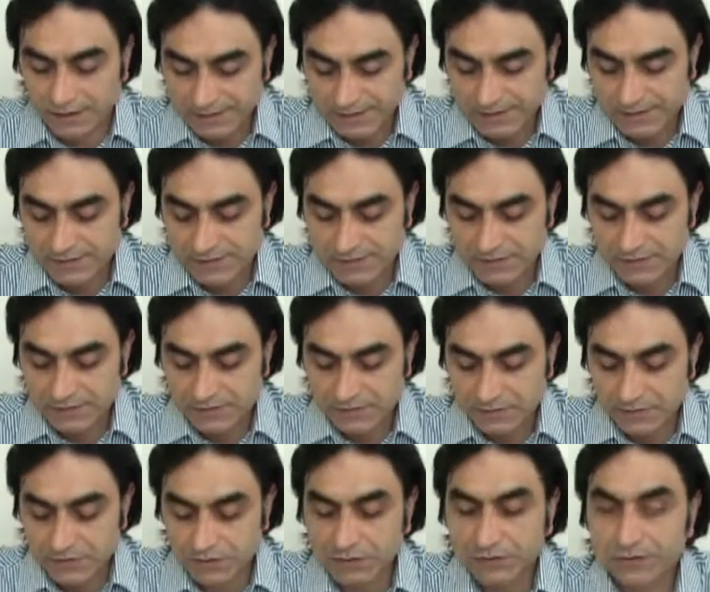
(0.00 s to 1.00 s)
us
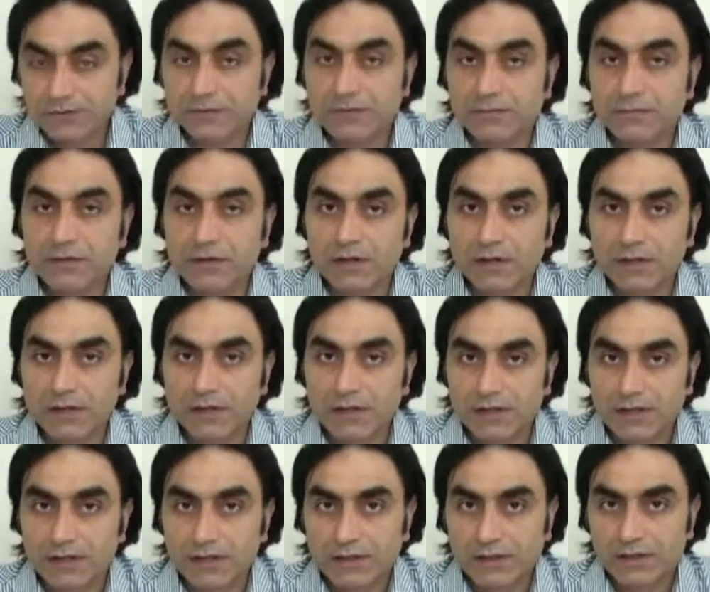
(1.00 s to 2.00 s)
suitable
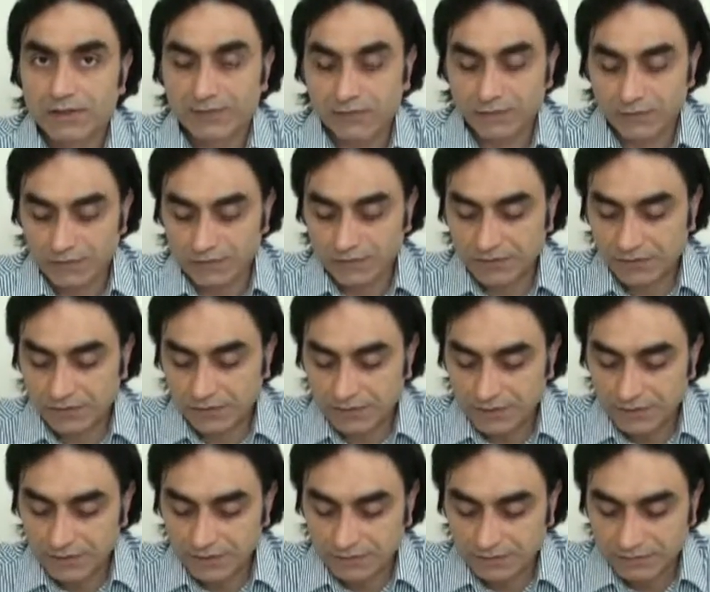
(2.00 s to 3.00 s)
for
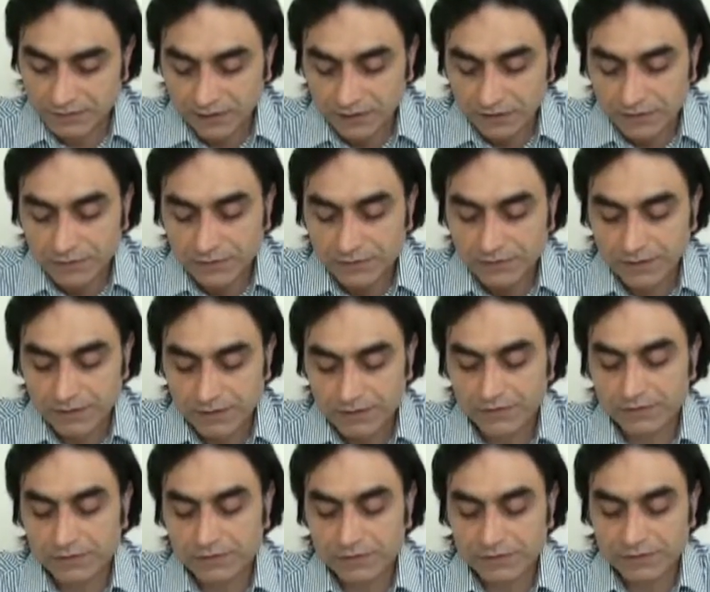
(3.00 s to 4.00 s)
the earth
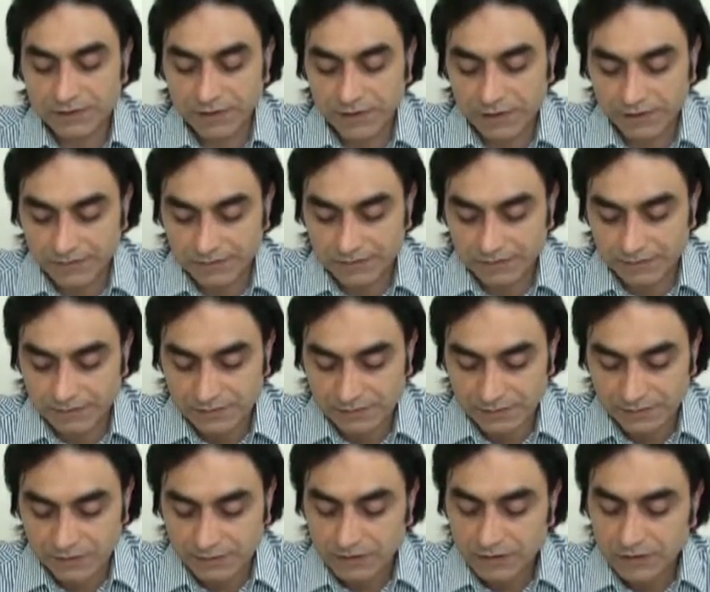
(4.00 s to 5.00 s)
and for the
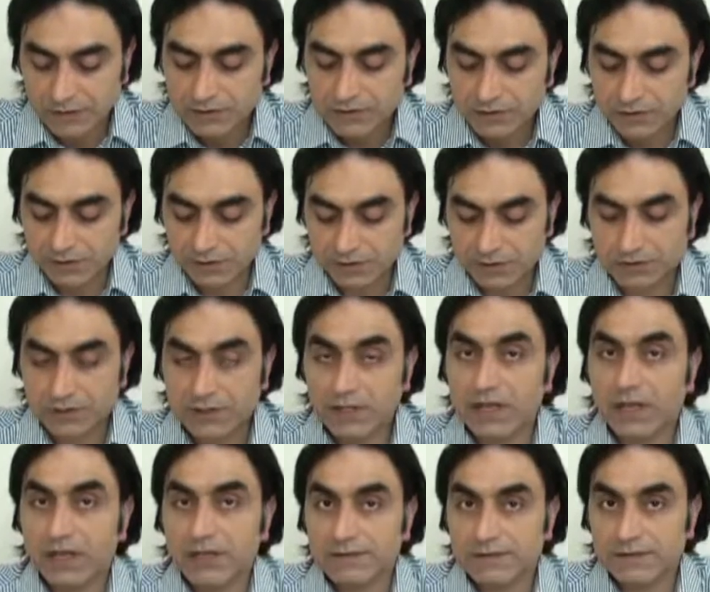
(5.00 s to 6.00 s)
heavens, to
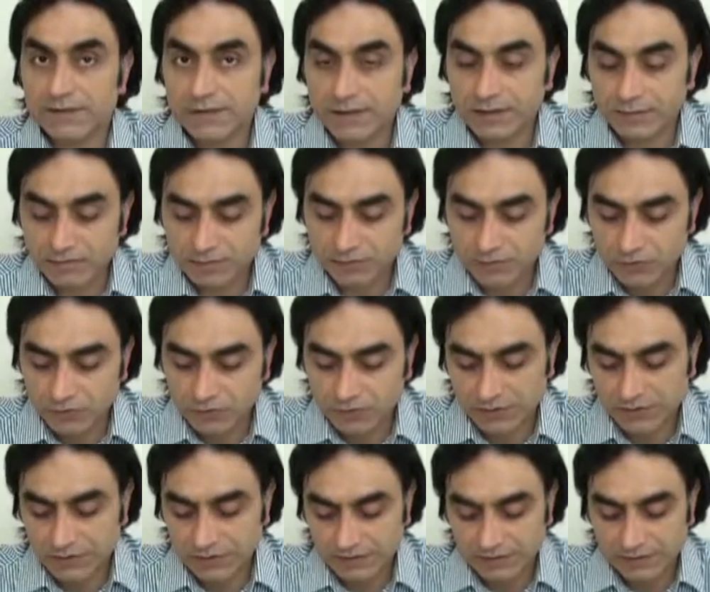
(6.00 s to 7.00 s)
realize them, to
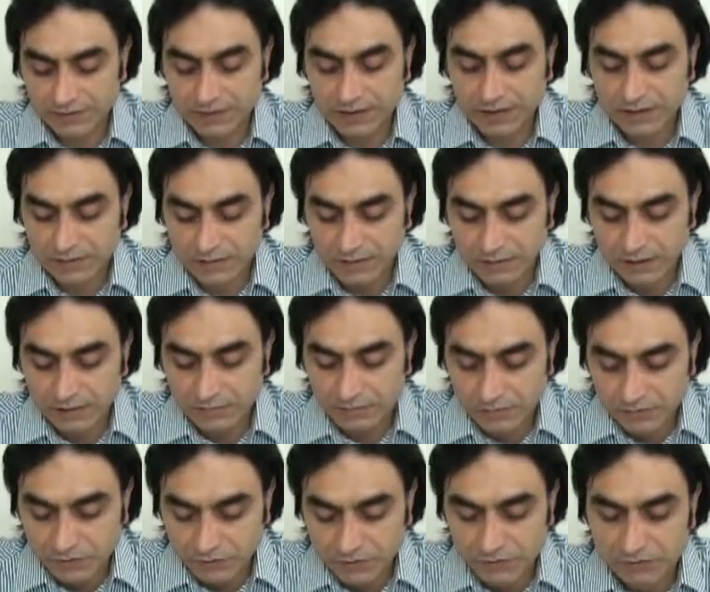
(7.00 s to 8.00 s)
understand
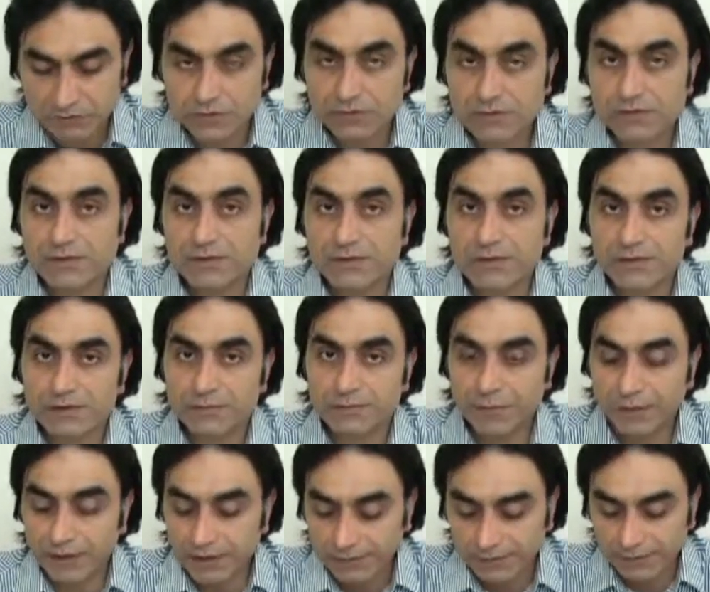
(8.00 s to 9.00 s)
them, to use their
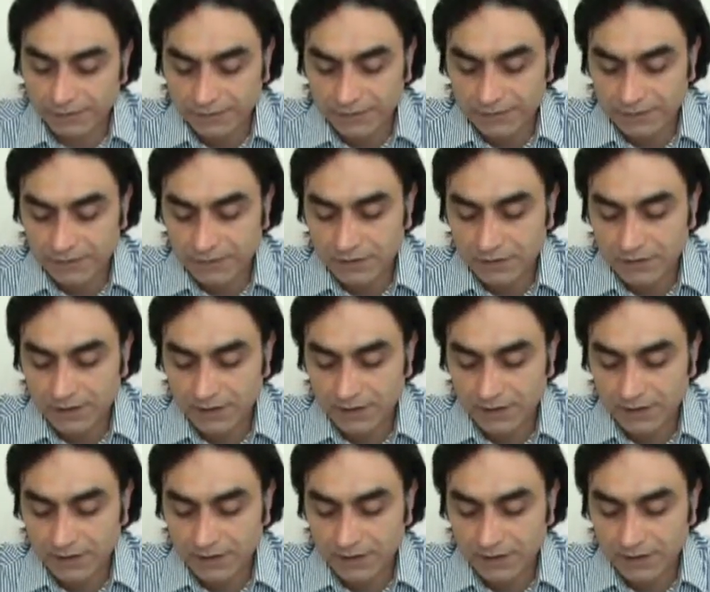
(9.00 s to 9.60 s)
benefit